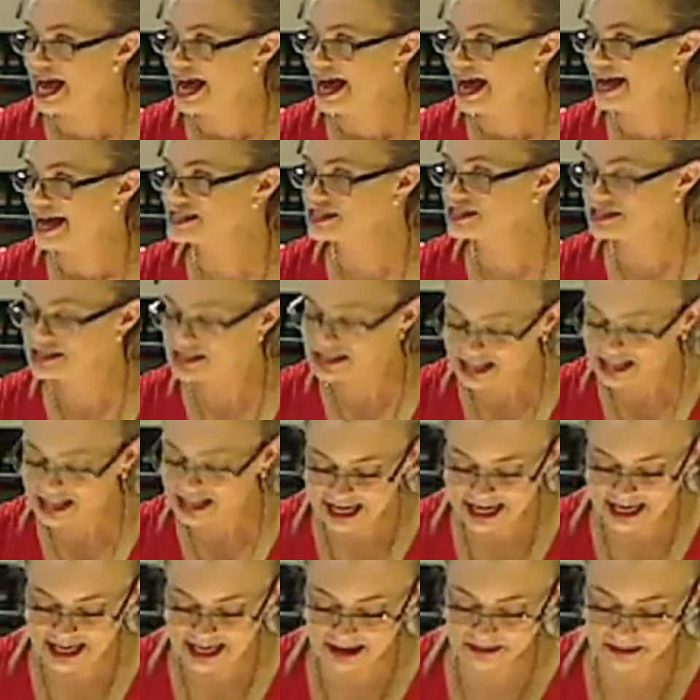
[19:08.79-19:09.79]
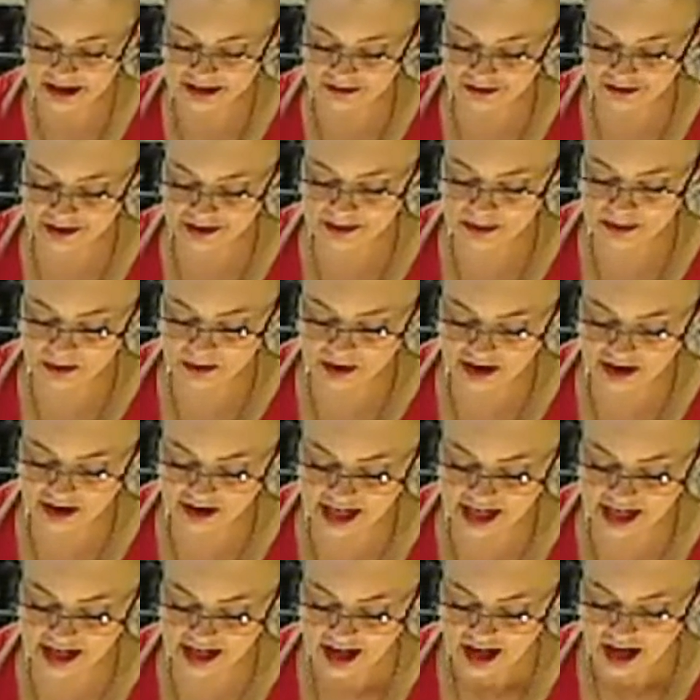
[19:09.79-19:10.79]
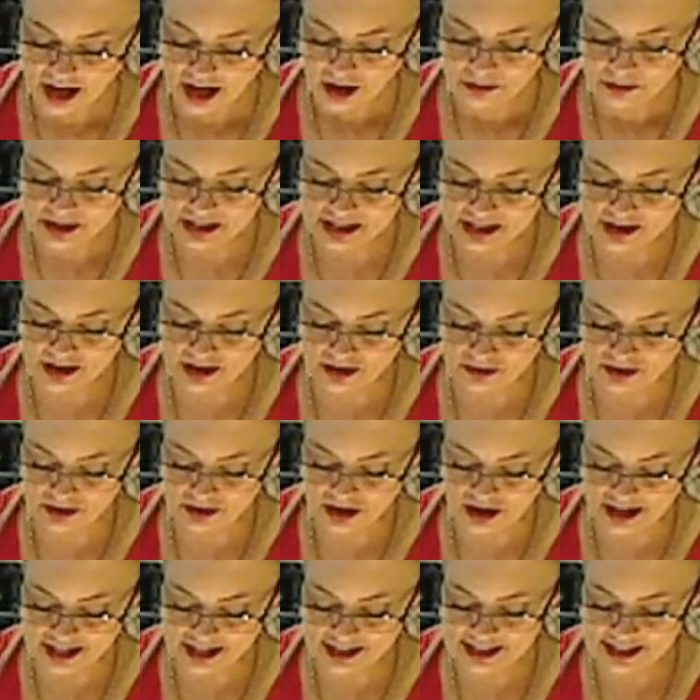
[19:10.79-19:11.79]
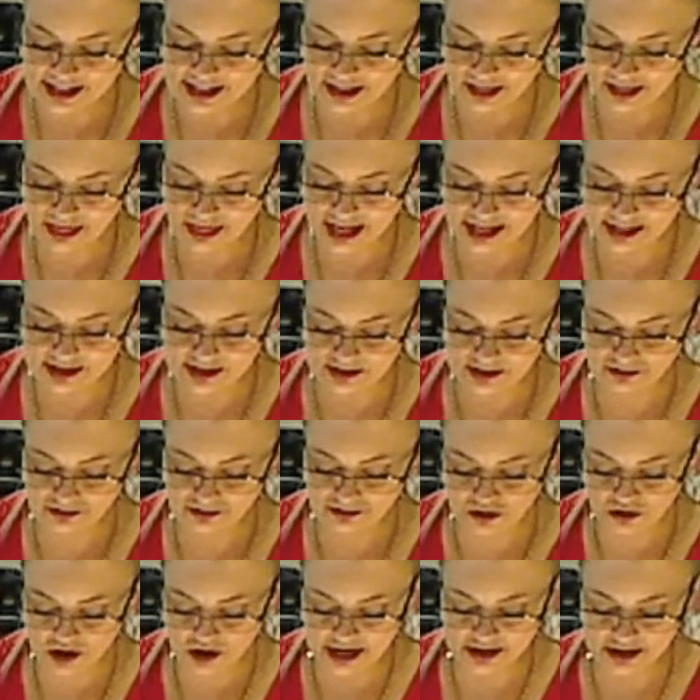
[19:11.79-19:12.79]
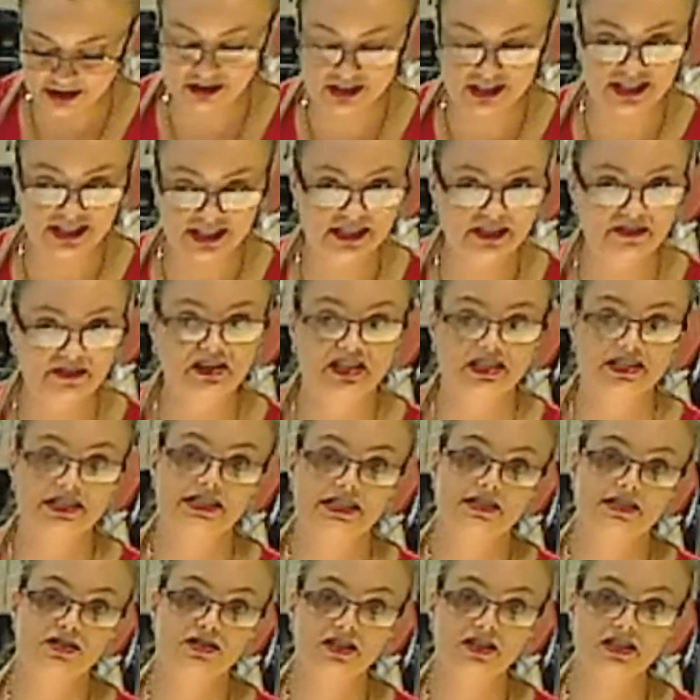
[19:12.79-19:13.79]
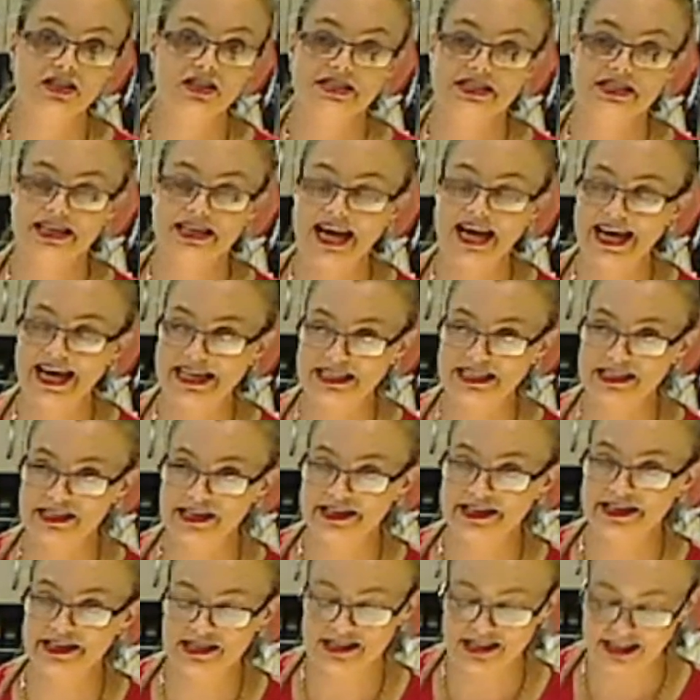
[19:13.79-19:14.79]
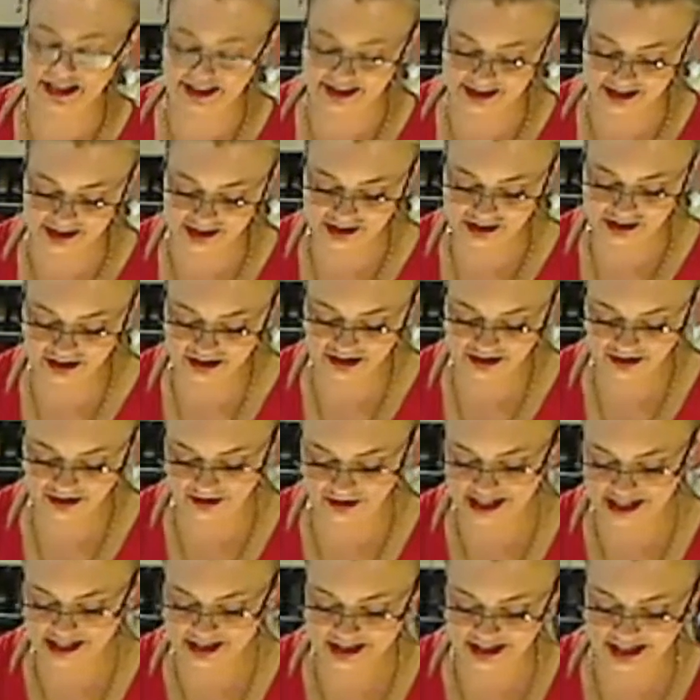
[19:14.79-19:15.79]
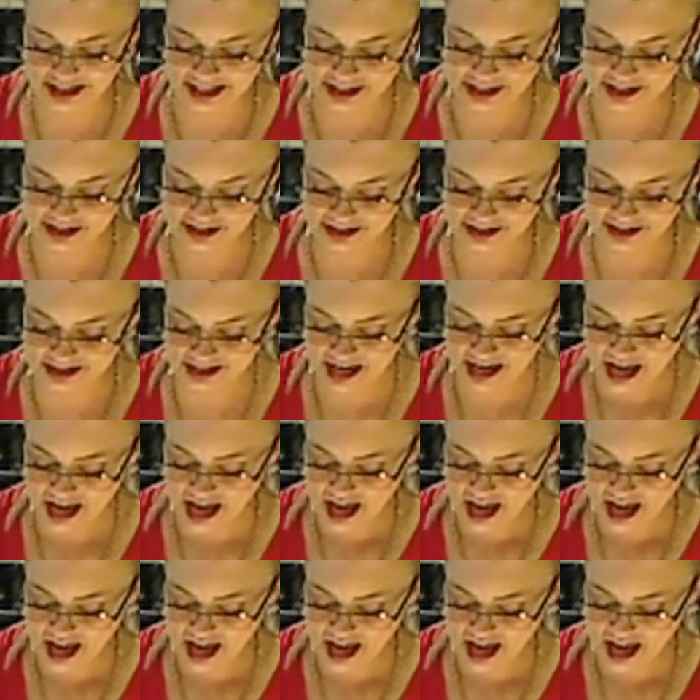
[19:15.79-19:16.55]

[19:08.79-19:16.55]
As a team in February, we sold $19,476.18. So congratulations.